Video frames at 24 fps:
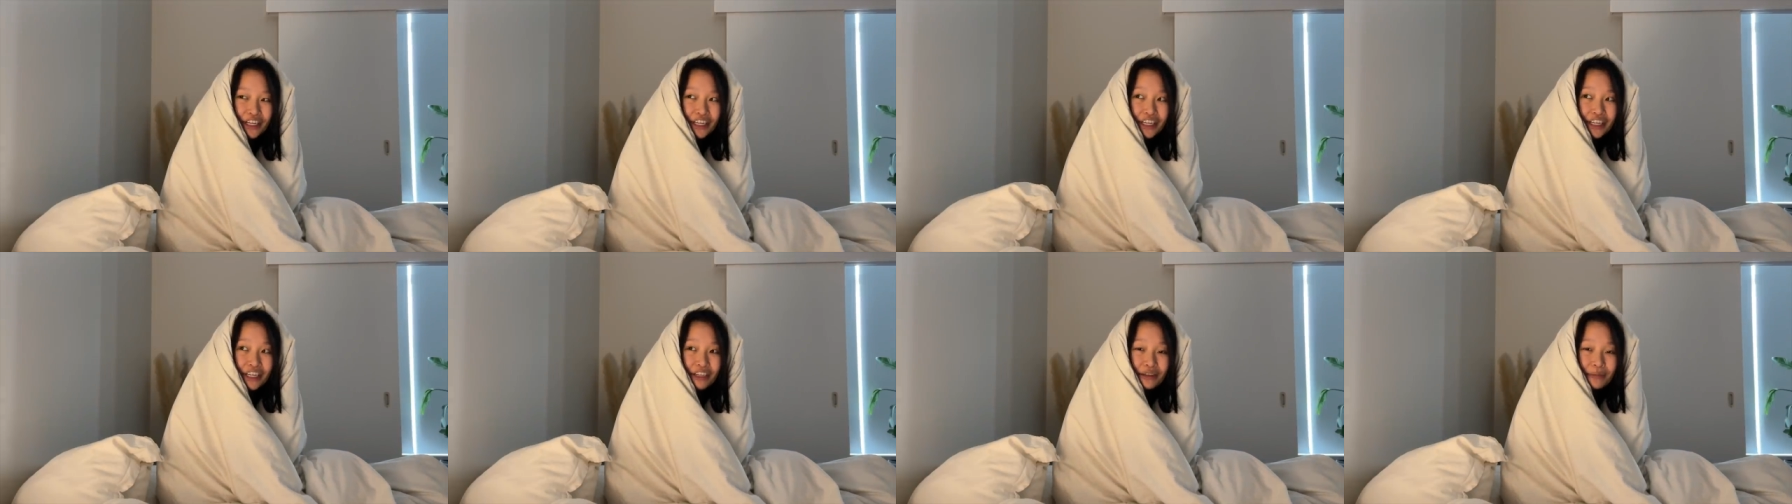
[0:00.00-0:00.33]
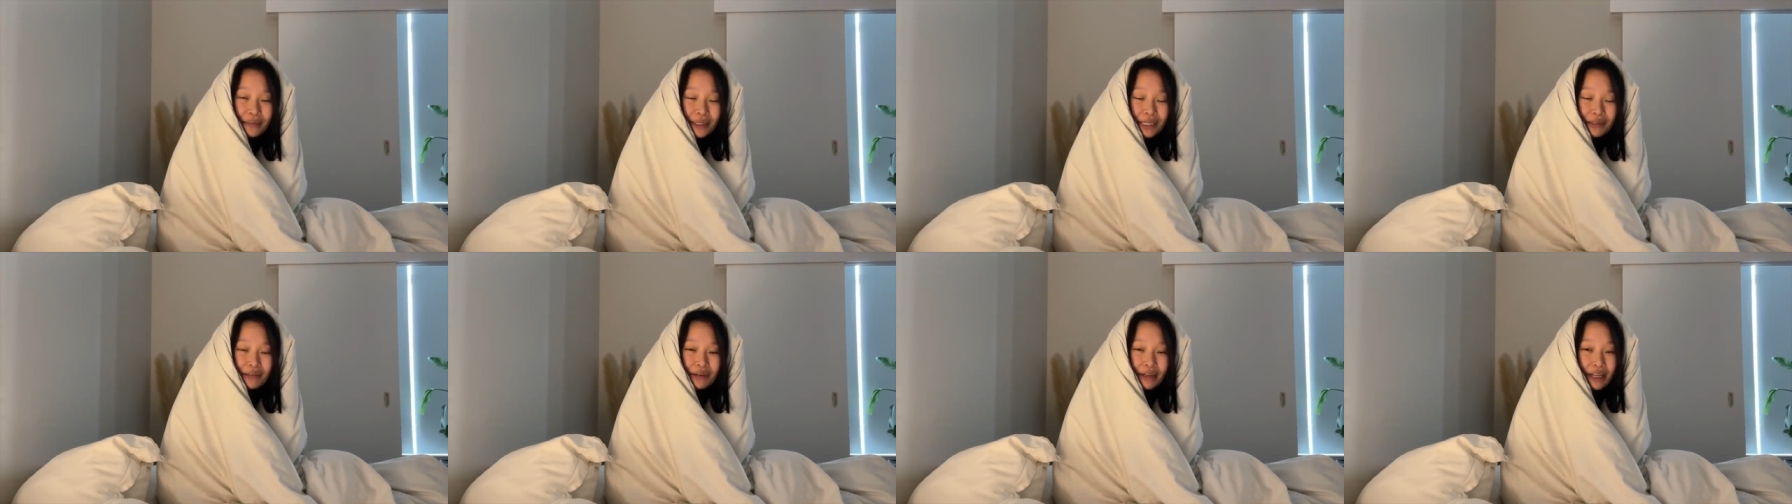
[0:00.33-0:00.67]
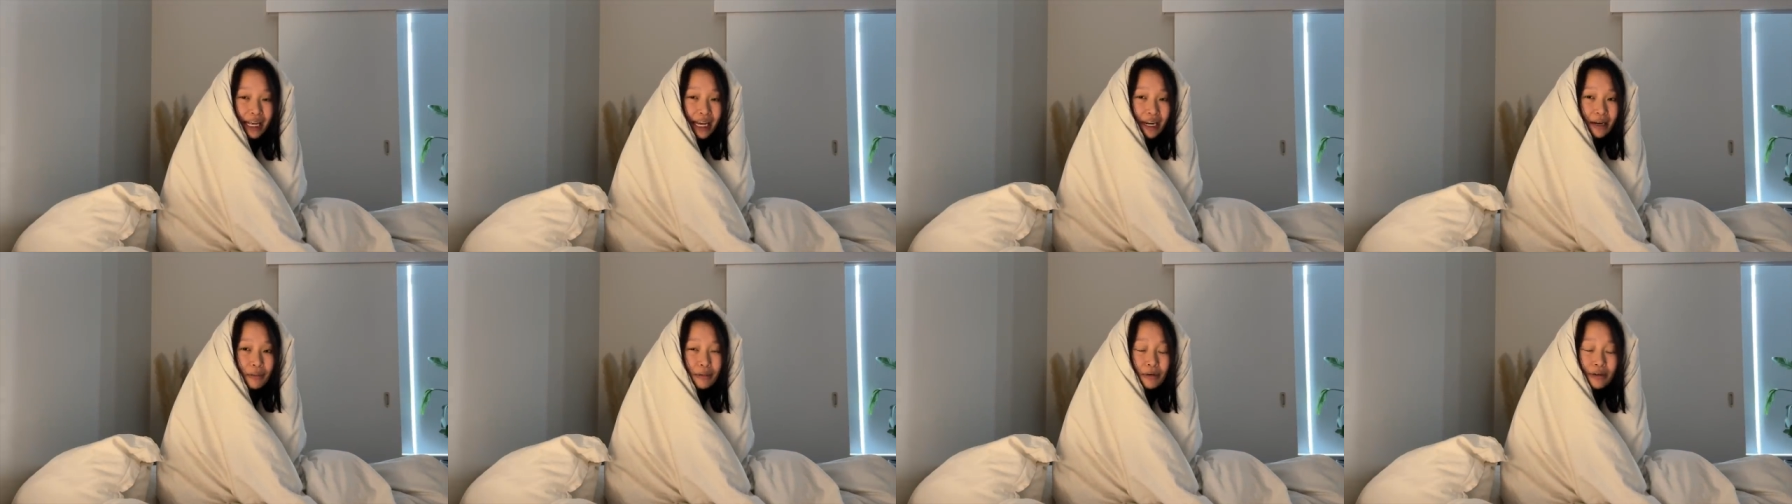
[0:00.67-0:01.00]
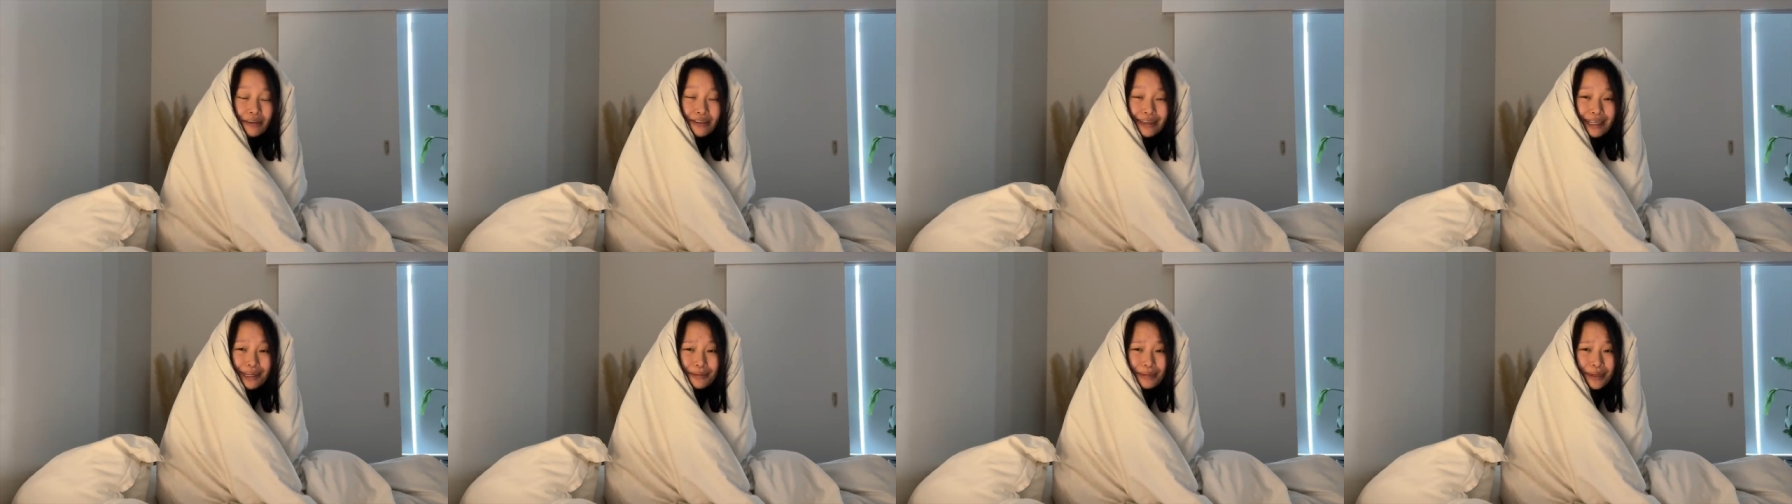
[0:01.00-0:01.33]
could be
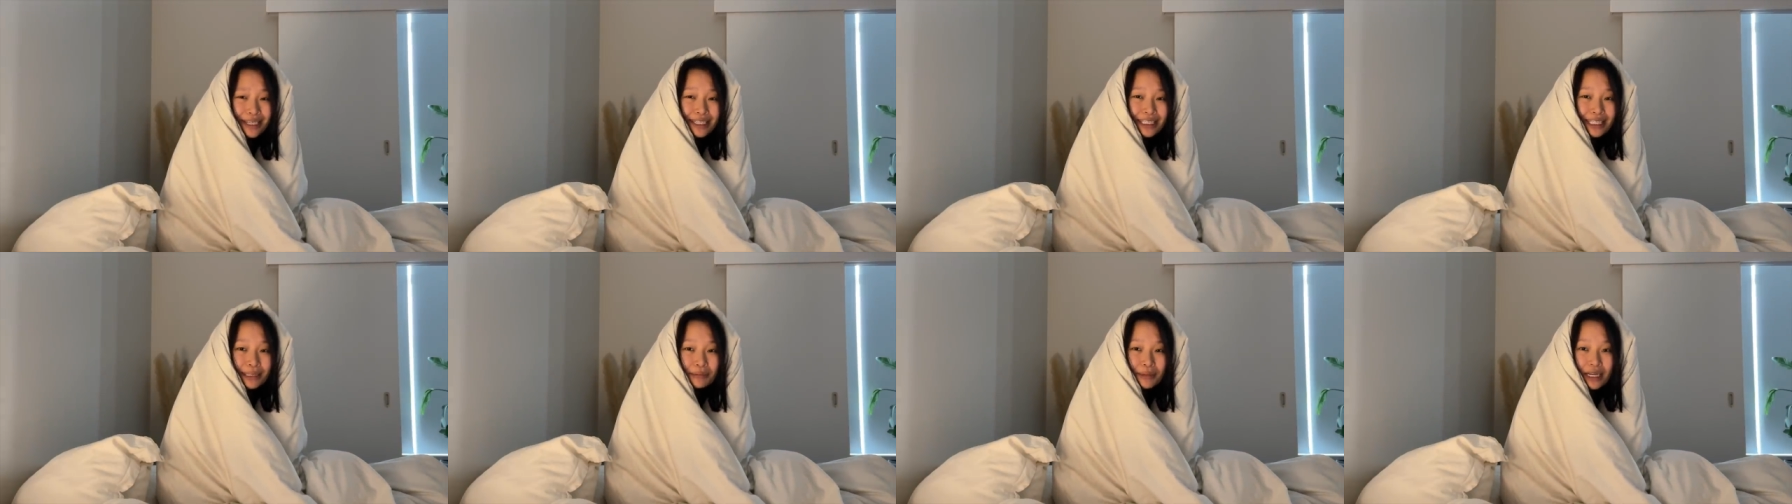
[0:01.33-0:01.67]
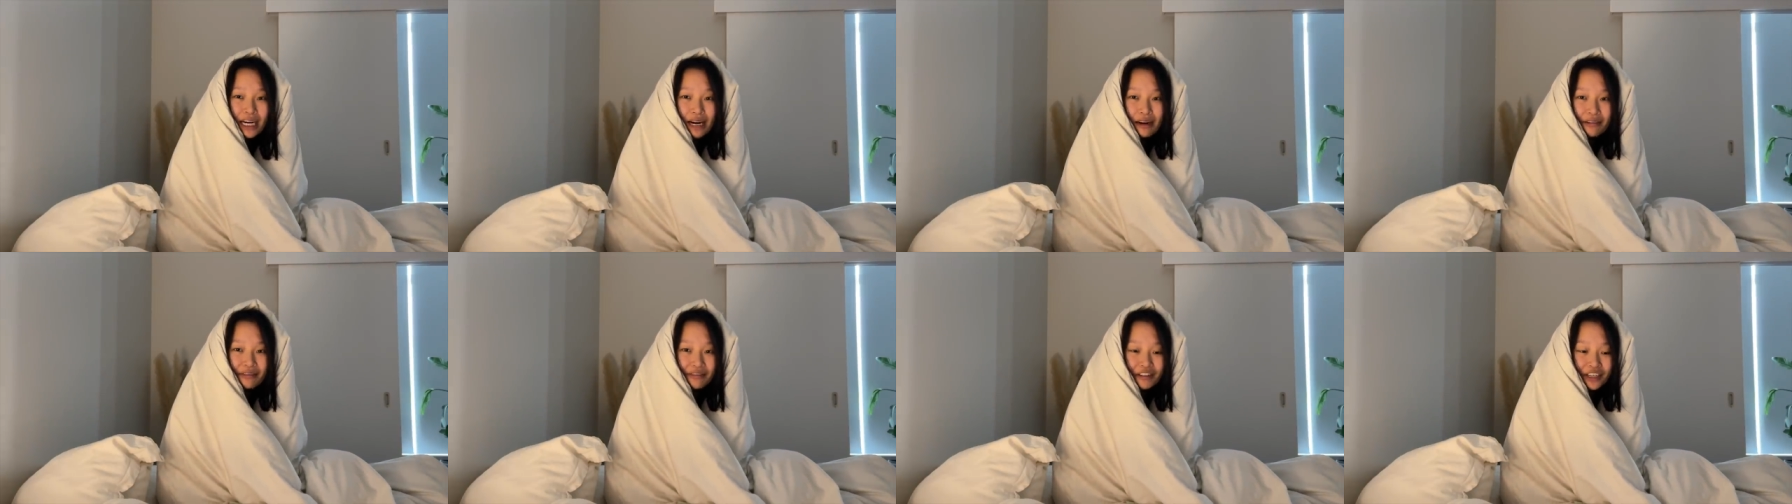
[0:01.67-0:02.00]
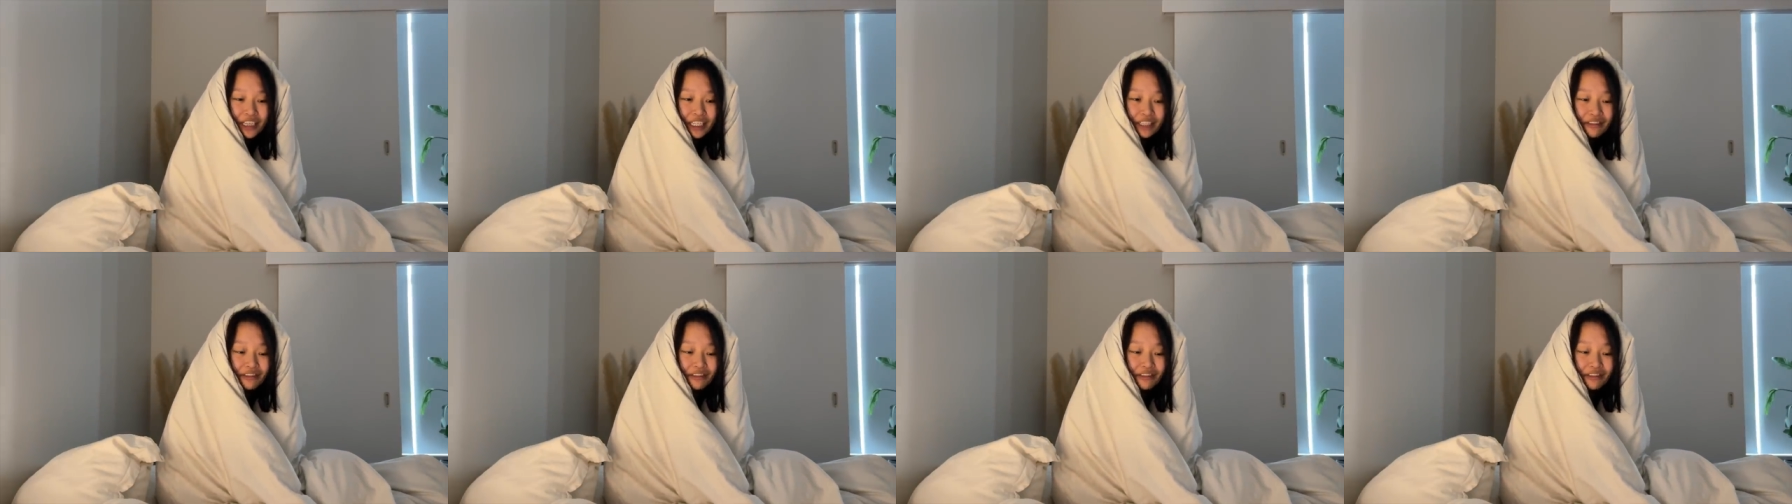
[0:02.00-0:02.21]
relatable and bring some comfort